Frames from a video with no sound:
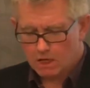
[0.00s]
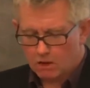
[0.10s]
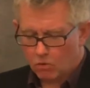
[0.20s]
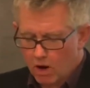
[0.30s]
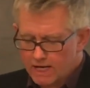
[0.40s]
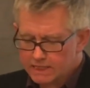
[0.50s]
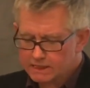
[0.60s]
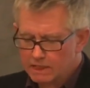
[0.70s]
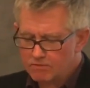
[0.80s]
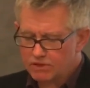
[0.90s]
why
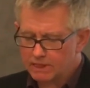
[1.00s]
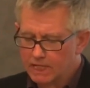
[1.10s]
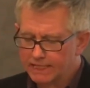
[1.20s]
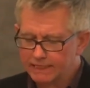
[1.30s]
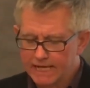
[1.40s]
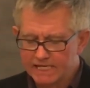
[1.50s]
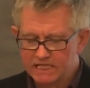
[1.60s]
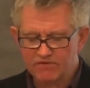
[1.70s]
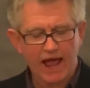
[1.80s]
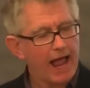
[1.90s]
something like a
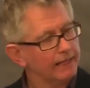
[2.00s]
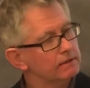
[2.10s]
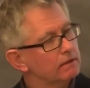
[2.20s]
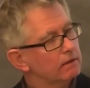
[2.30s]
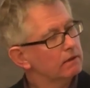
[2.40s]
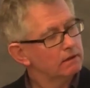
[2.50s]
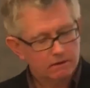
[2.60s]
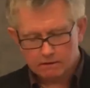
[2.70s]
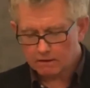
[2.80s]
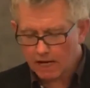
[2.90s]
native ad
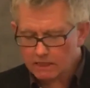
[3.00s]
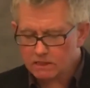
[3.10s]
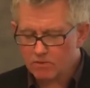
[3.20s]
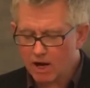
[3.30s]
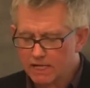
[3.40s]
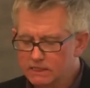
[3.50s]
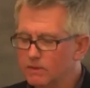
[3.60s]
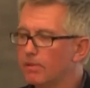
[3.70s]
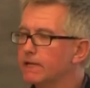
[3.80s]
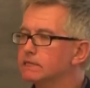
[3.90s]
undermines the
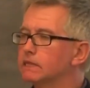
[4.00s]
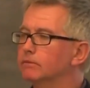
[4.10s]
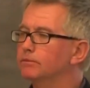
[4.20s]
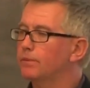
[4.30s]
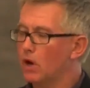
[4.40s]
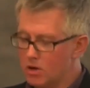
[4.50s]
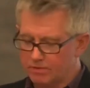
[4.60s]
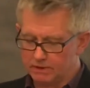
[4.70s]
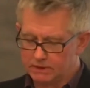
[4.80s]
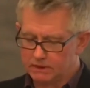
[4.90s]
basic
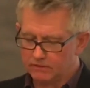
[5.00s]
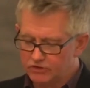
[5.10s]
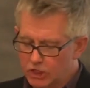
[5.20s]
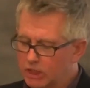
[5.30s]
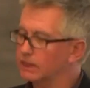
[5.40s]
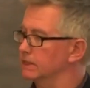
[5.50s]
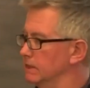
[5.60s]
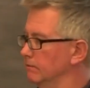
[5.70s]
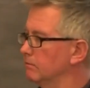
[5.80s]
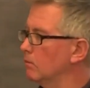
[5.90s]
purpose of
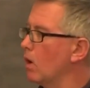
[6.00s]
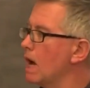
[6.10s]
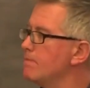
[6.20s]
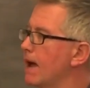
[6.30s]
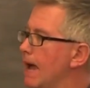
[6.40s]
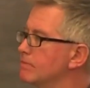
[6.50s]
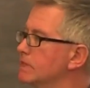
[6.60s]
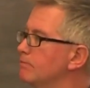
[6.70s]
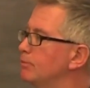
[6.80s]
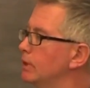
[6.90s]
journalism, why perhaps
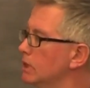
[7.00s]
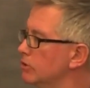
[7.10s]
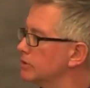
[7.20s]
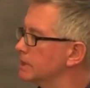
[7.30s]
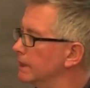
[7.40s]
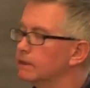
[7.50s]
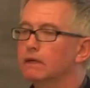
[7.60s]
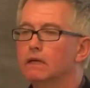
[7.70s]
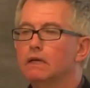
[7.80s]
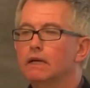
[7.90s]
it pollutes it
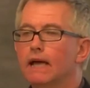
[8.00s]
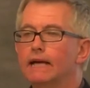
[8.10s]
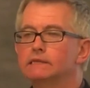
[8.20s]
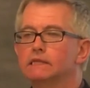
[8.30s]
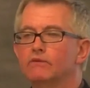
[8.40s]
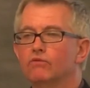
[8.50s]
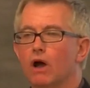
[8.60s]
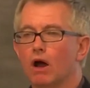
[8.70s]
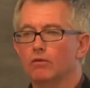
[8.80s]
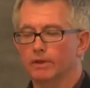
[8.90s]
as an
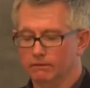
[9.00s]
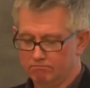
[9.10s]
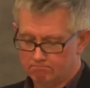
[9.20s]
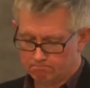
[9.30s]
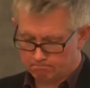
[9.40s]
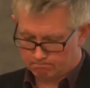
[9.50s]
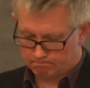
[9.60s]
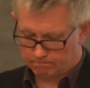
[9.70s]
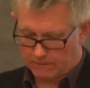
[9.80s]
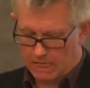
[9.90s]
environment.
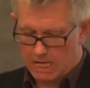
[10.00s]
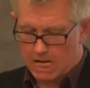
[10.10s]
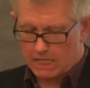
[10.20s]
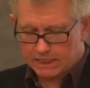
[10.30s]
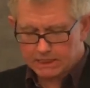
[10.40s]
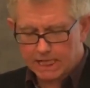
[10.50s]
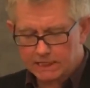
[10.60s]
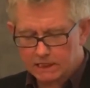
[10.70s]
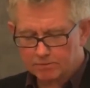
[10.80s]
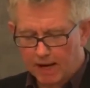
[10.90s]
And this
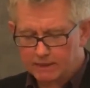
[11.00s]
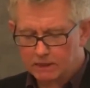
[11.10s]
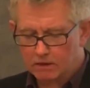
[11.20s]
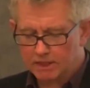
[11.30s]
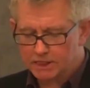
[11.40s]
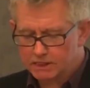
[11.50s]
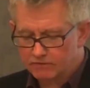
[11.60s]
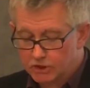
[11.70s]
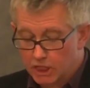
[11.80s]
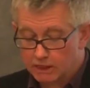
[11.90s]
takes us back to questions
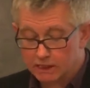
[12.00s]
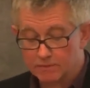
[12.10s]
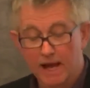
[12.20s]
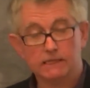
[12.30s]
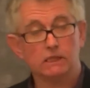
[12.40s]
of journalism as a